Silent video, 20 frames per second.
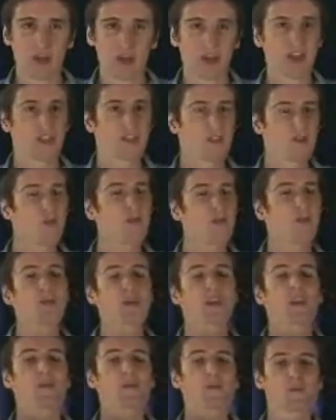This will make
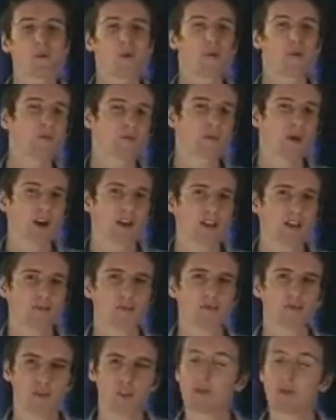it more impossible
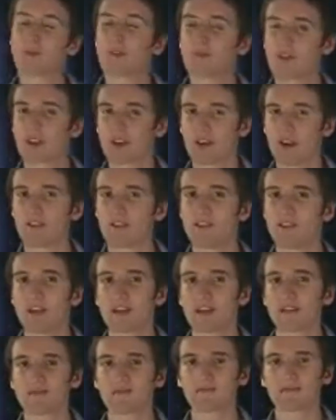for them to figure out
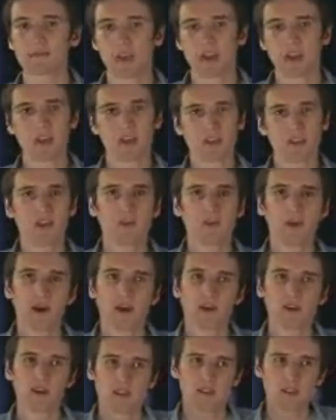later. Think about
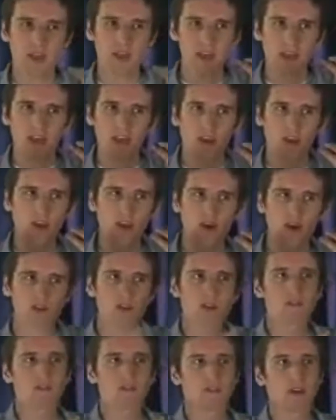it. They can go to their
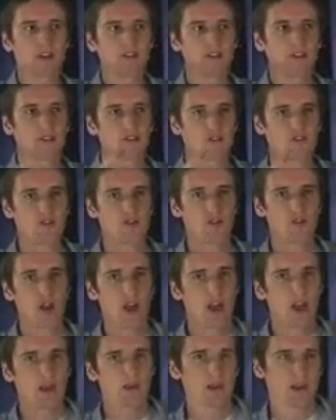friends and
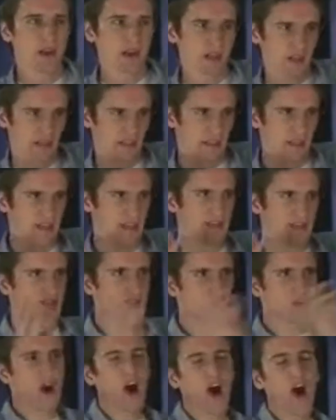describe that they
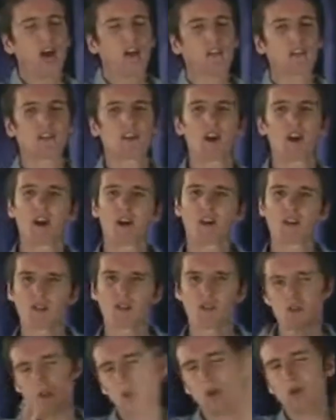saw the card
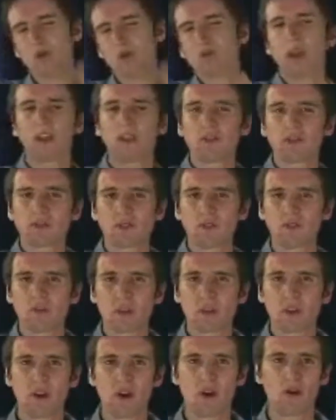grow right through the
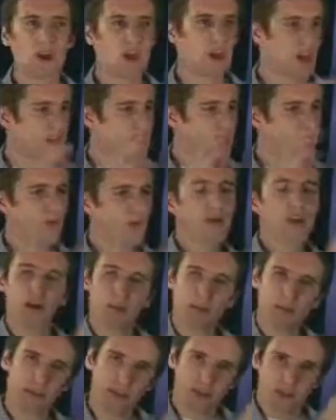window. They went up
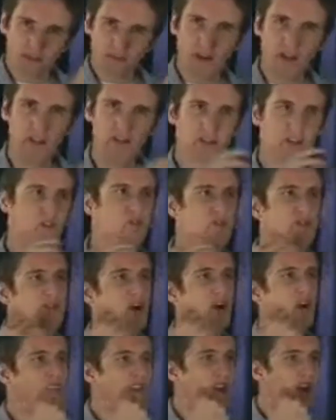and they felt, and it was
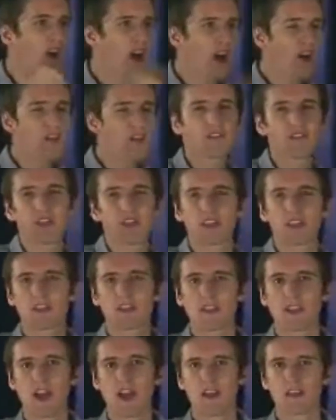on the other side of the
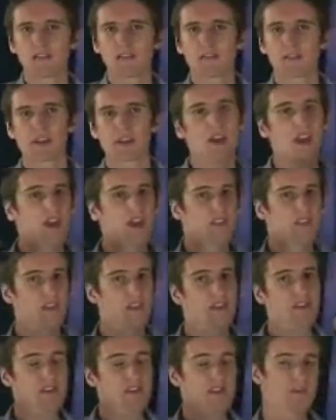glass. They
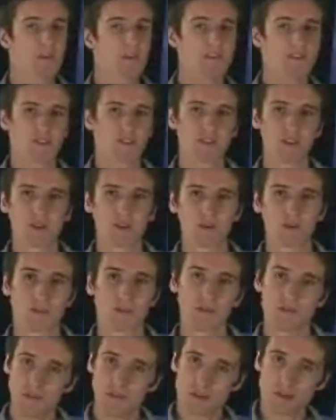just mixed the two. The
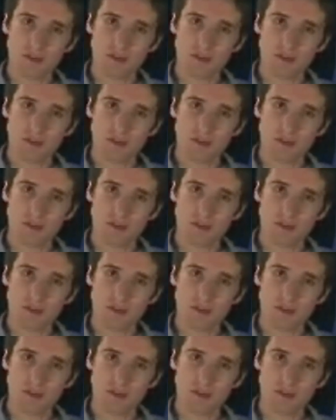first